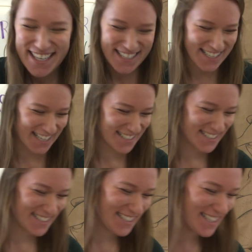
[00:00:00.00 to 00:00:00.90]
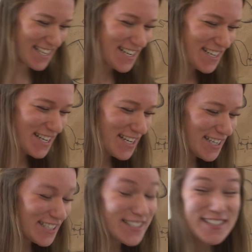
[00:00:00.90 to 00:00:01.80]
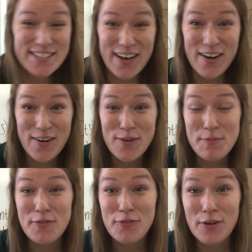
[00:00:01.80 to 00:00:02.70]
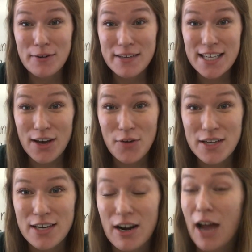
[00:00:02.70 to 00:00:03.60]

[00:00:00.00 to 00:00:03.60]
Nice. So before we go here,